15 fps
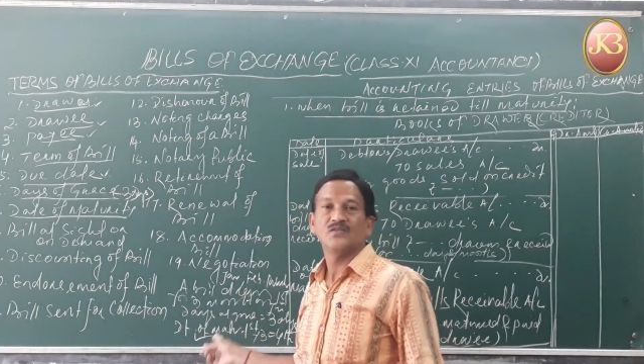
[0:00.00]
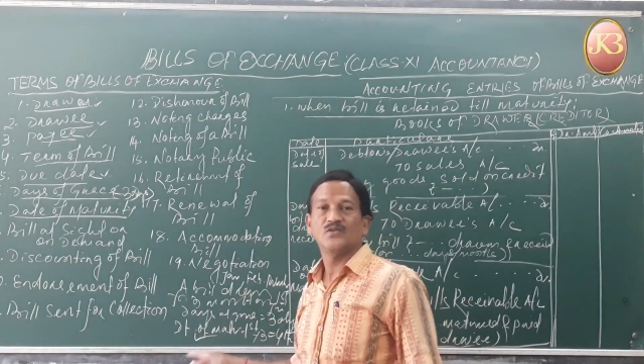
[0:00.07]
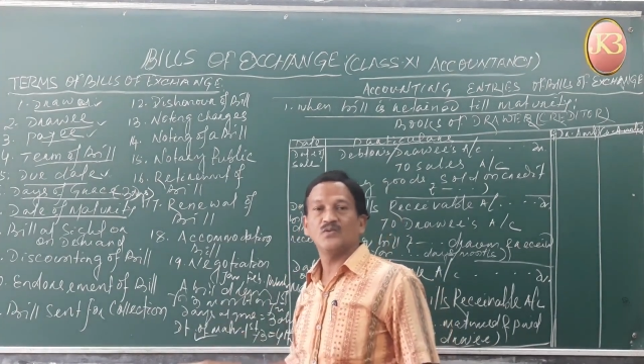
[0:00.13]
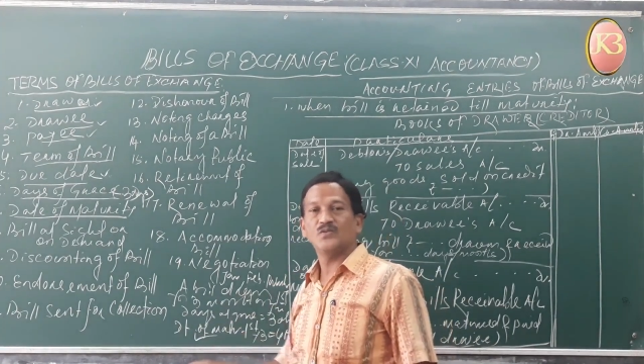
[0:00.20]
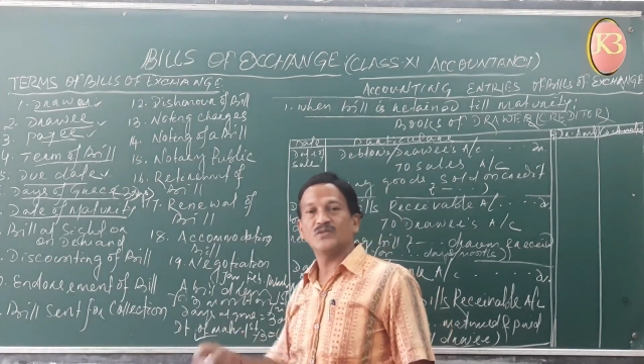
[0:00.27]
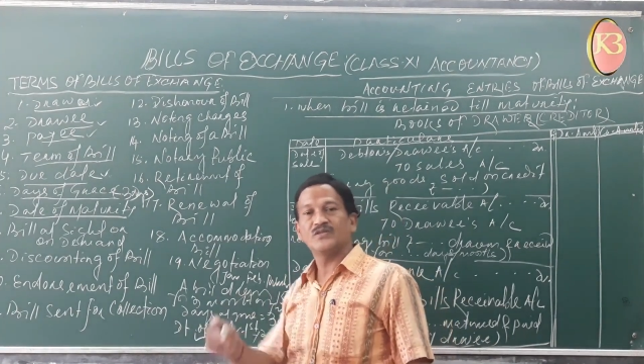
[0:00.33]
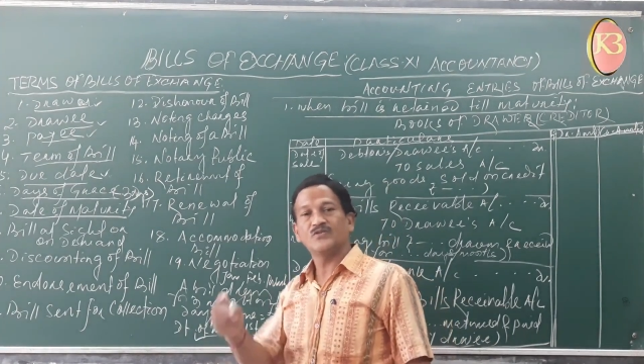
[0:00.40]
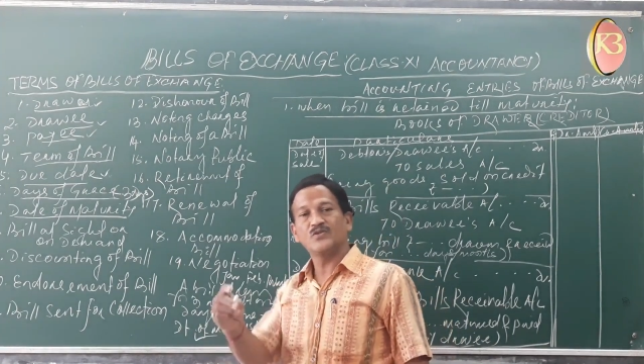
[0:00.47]

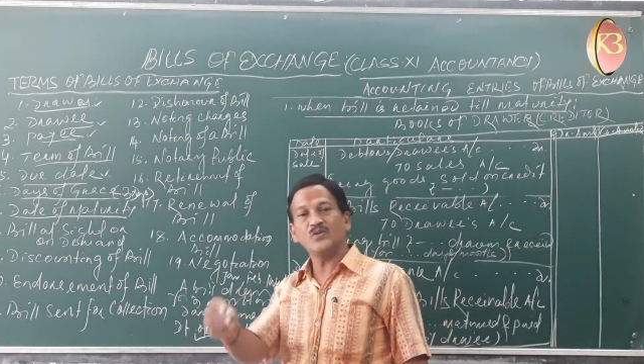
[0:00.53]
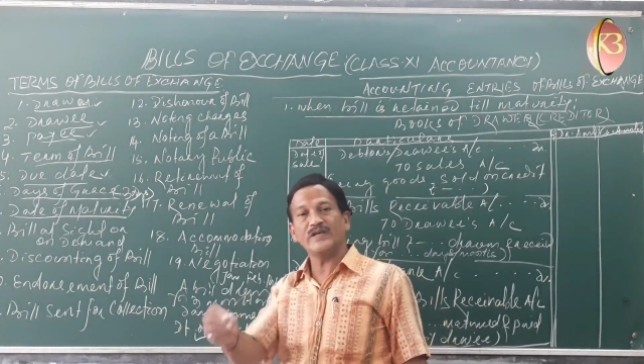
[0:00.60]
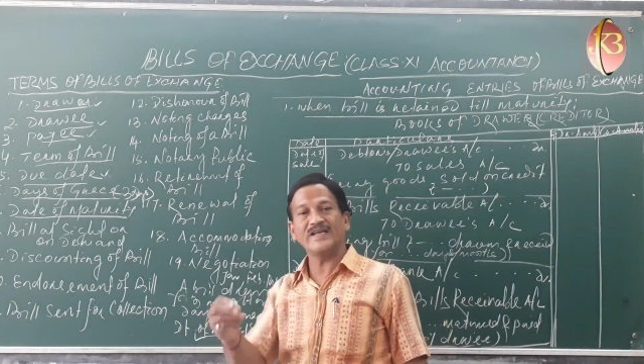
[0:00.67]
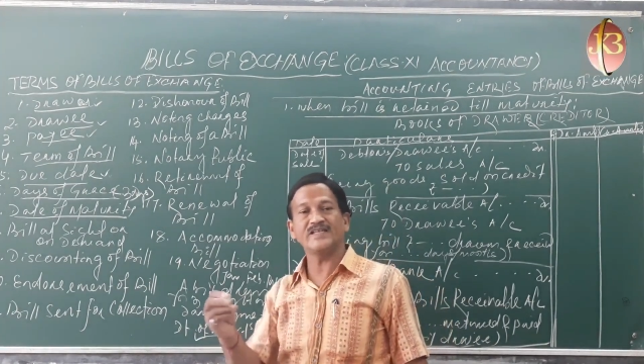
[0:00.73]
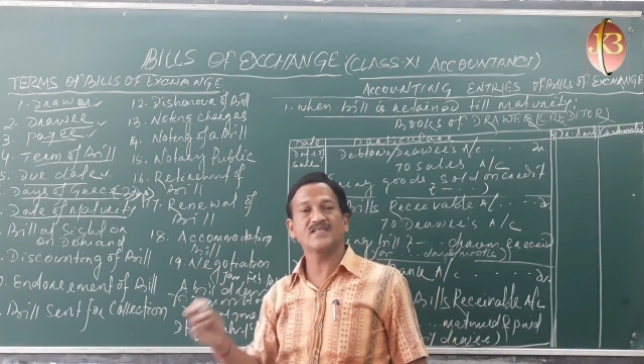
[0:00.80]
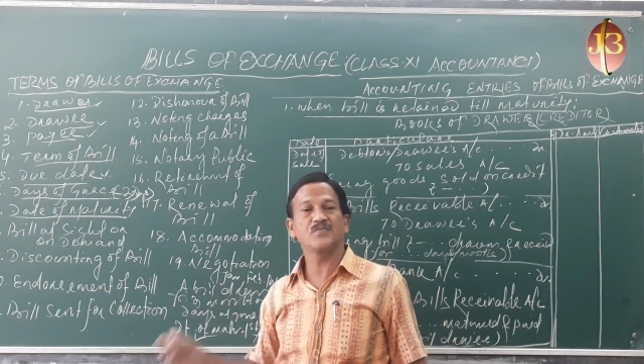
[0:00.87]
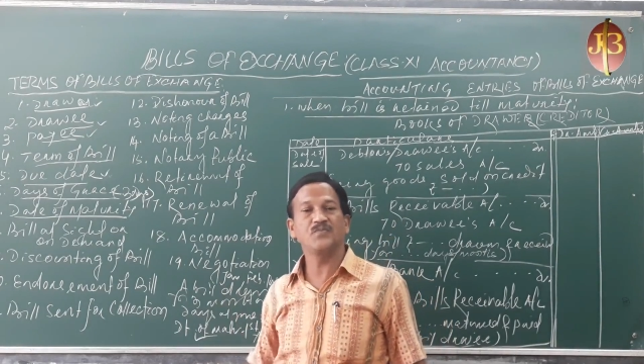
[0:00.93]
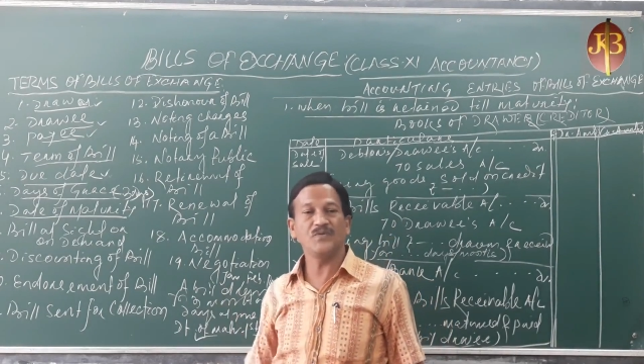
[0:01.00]
2
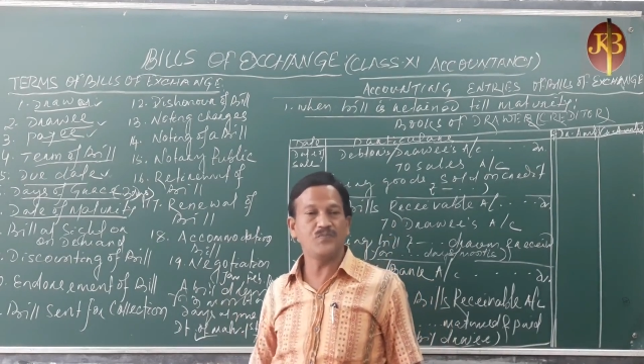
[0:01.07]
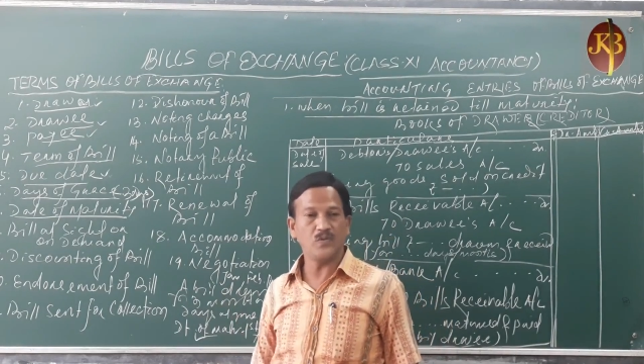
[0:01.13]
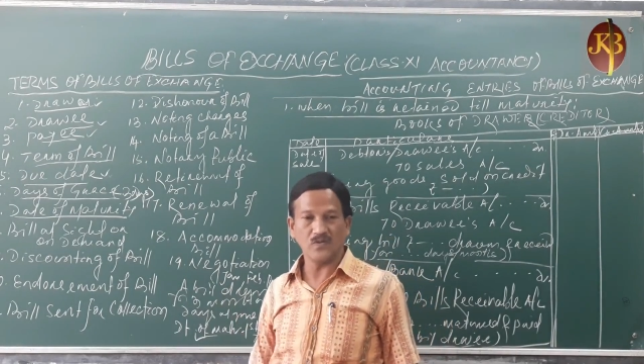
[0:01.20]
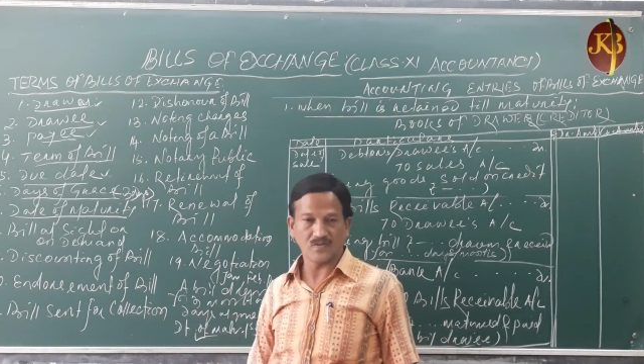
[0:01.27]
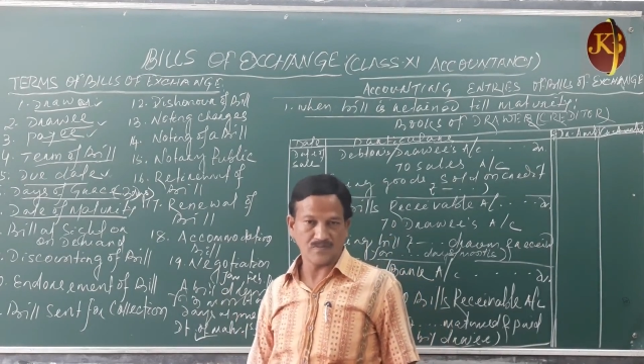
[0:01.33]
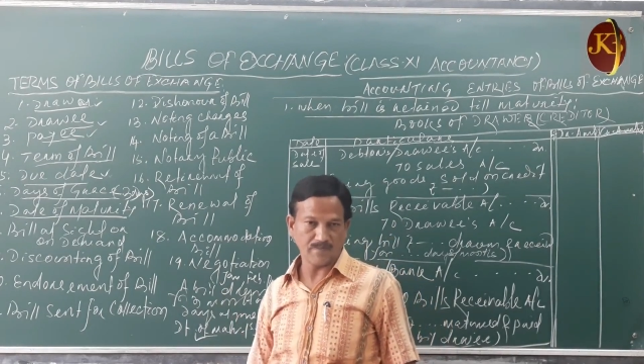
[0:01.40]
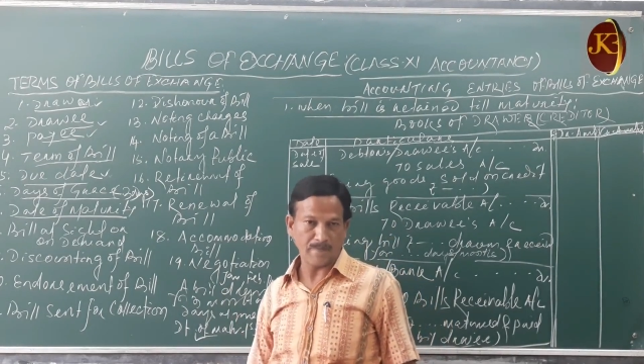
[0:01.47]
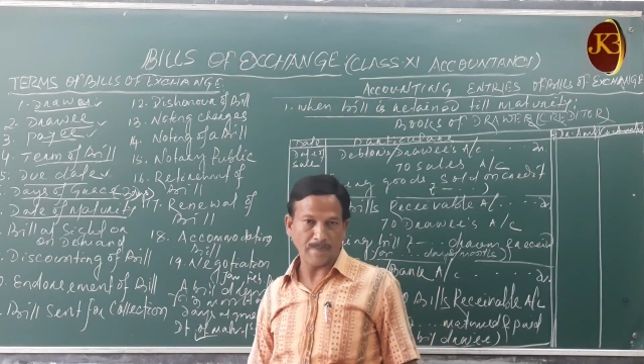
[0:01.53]
days
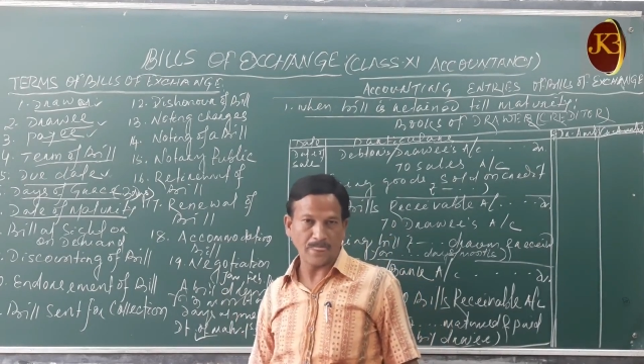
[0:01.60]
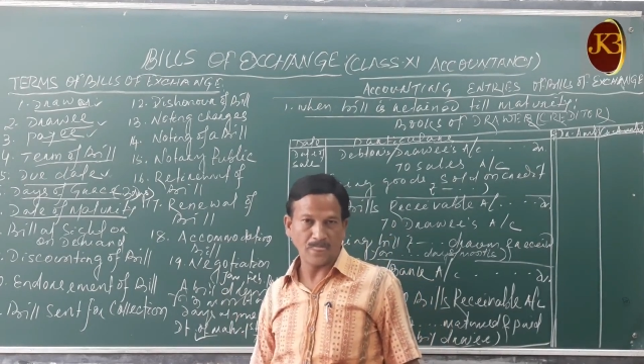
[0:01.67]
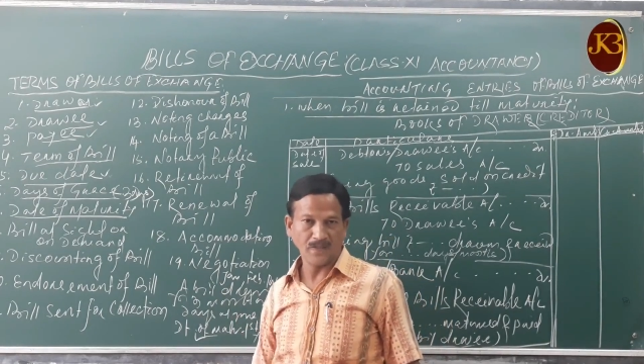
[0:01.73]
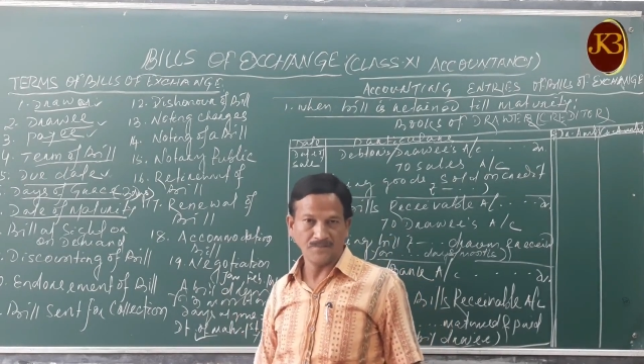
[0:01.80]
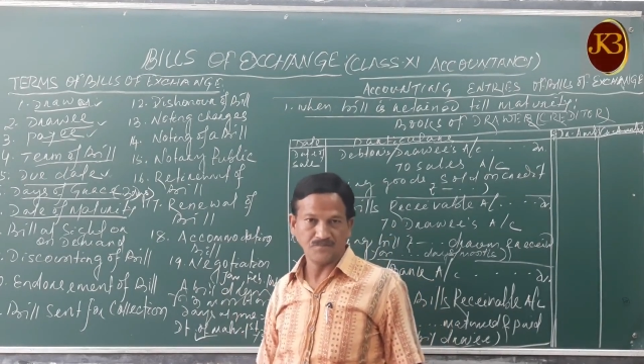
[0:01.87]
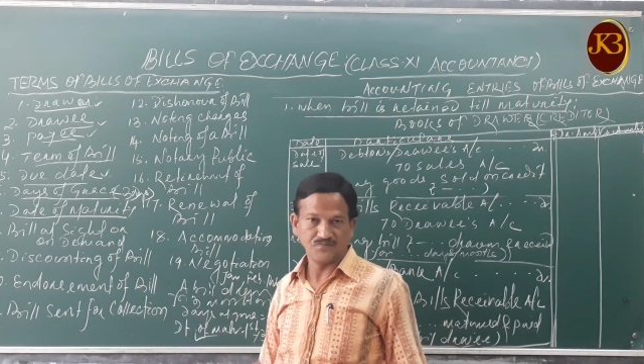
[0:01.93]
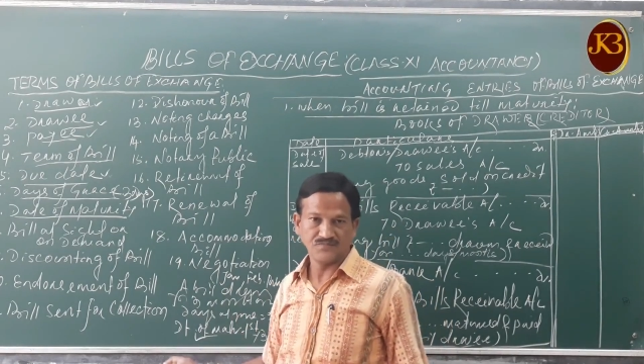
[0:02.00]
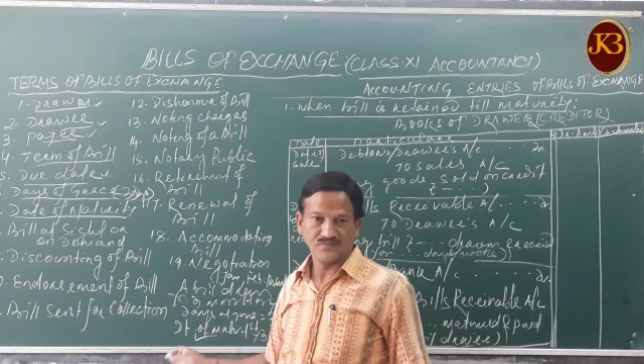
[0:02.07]
before.
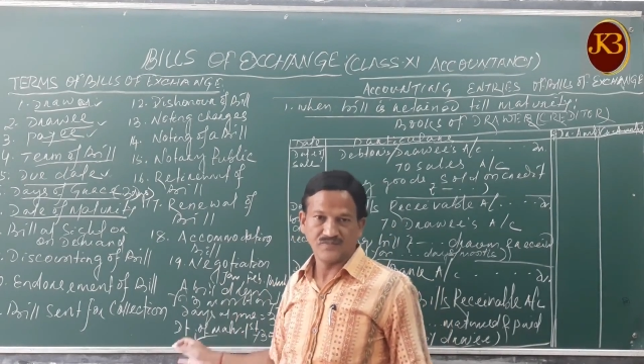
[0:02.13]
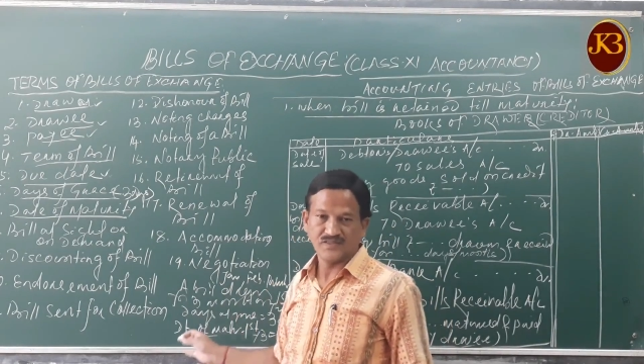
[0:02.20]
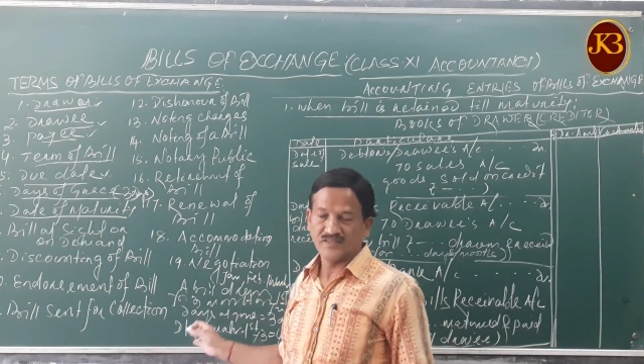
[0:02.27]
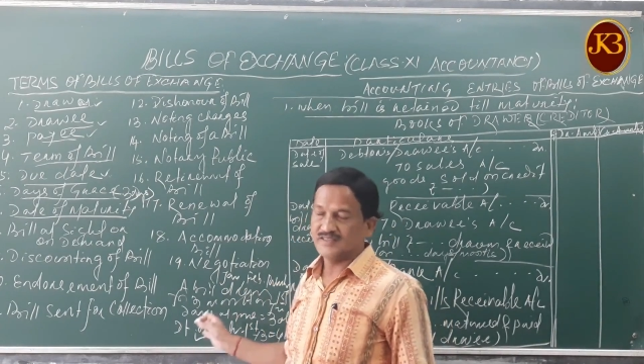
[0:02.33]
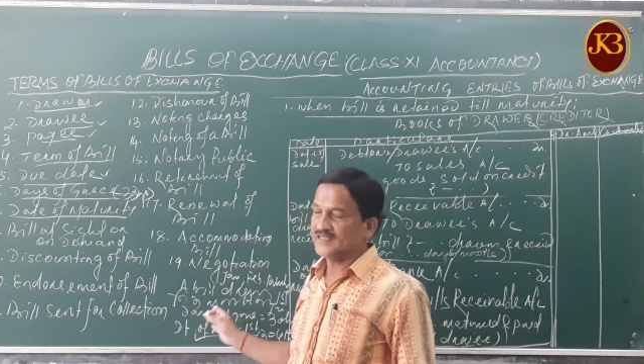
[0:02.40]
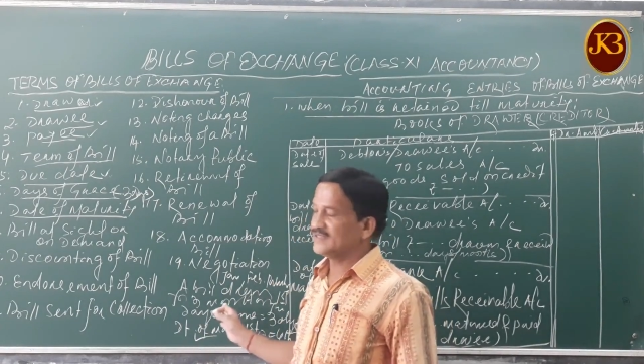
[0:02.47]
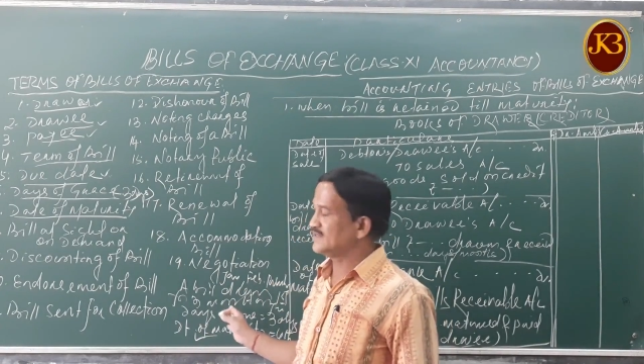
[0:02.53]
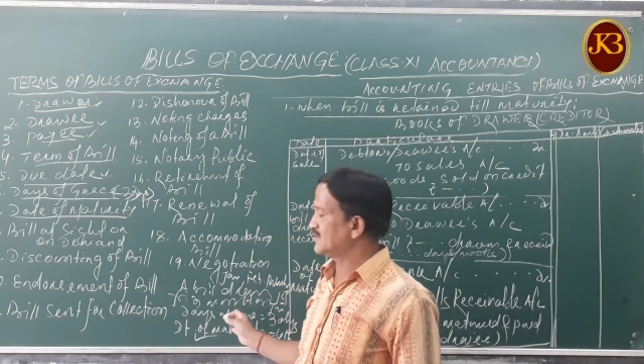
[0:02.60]

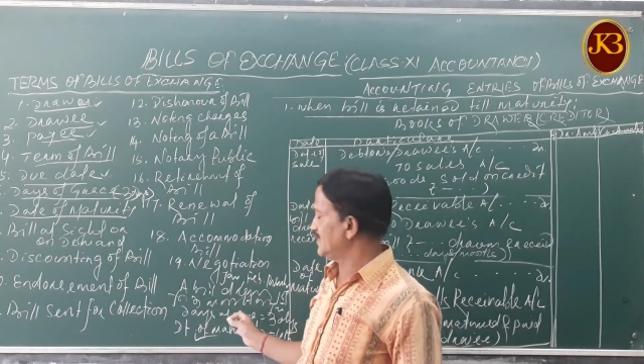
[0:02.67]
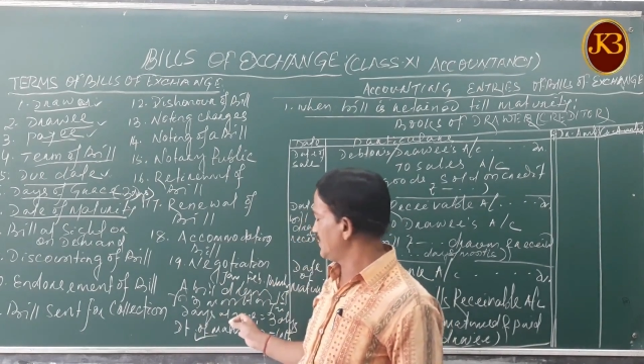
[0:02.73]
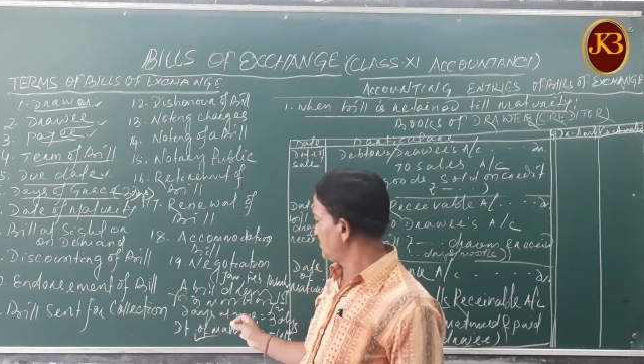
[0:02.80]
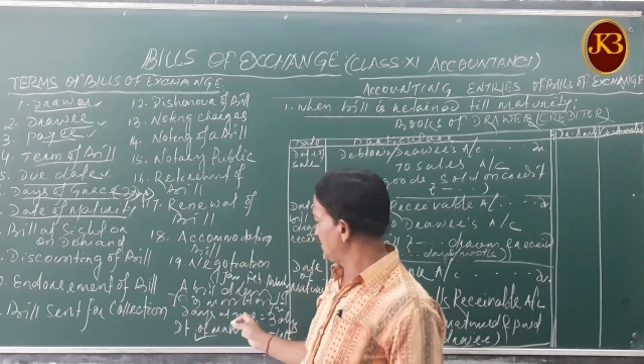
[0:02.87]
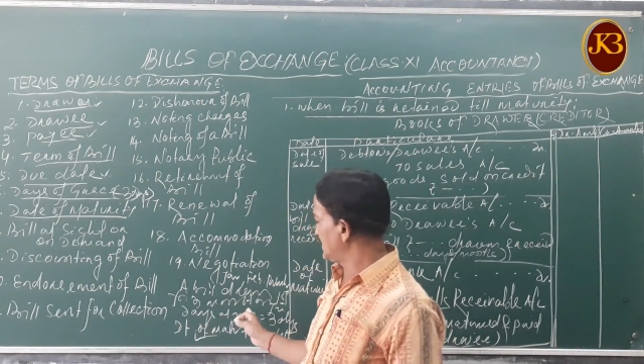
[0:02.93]
That is the